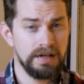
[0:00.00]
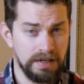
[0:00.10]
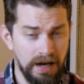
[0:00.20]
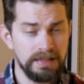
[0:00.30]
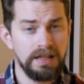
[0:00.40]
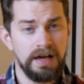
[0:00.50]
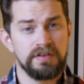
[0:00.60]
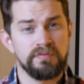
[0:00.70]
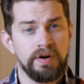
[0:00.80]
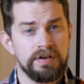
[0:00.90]
a guideline
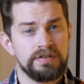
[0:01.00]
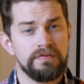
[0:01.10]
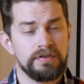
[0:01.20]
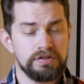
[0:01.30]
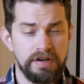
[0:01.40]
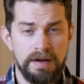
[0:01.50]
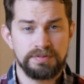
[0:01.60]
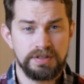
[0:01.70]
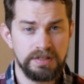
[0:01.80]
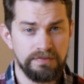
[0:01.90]
of where different
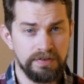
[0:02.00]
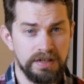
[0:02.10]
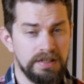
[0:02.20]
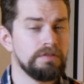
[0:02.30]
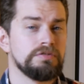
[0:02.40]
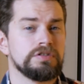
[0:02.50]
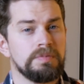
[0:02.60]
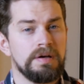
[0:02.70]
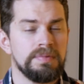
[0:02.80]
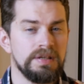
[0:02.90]
traps and different encounters
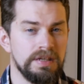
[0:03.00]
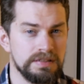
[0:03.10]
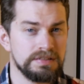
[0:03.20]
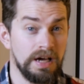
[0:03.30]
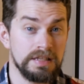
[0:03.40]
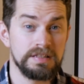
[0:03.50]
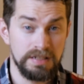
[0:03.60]
might be inside the